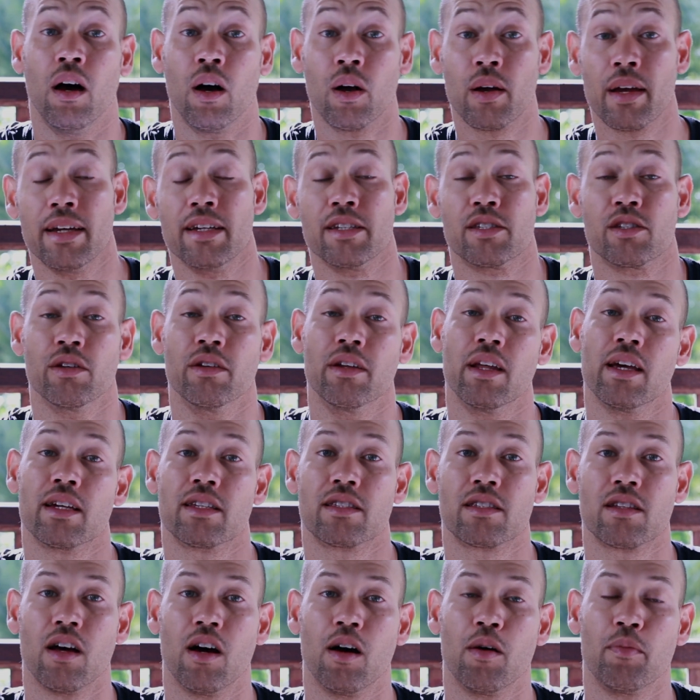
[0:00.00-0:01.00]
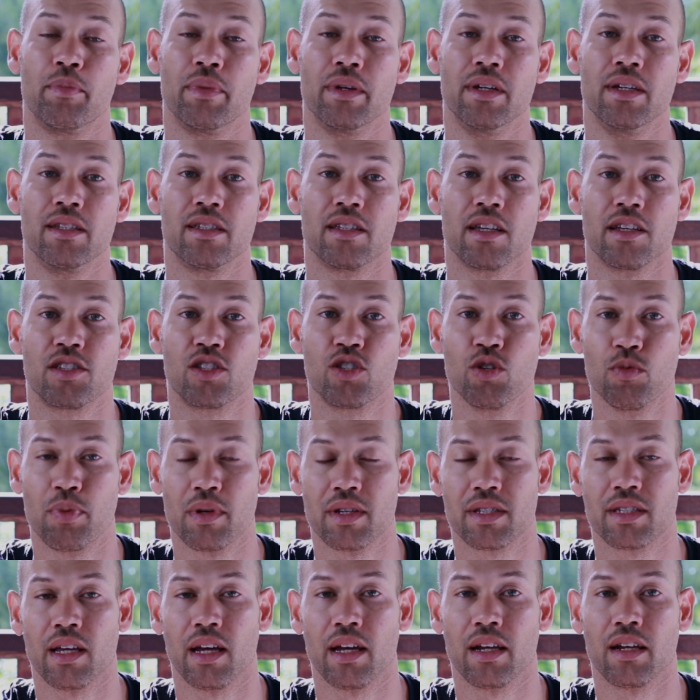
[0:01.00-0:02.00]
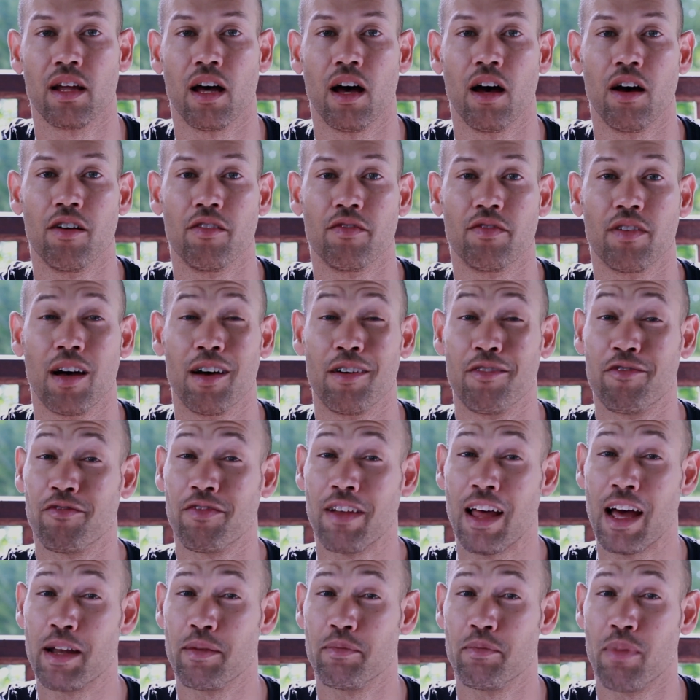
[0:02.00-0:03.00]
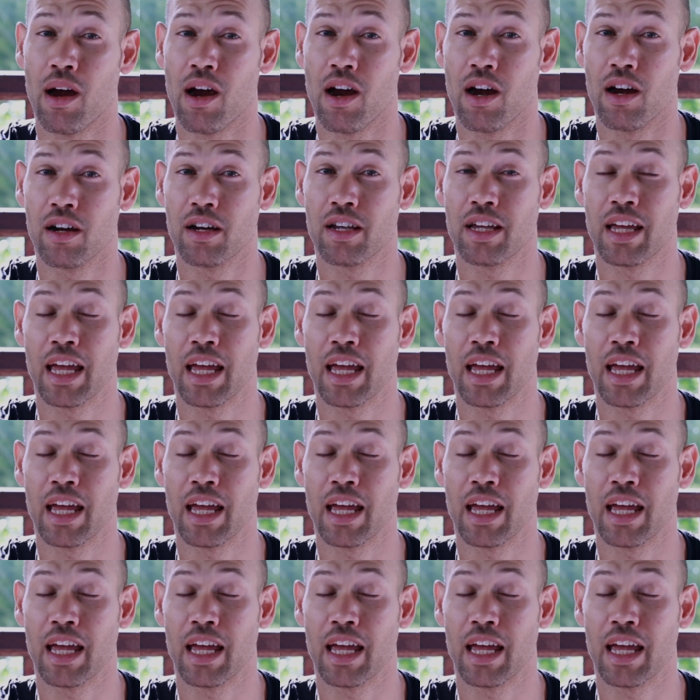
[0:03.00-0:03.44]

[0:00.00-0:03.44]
Okay, so next up is a superset of a flat bar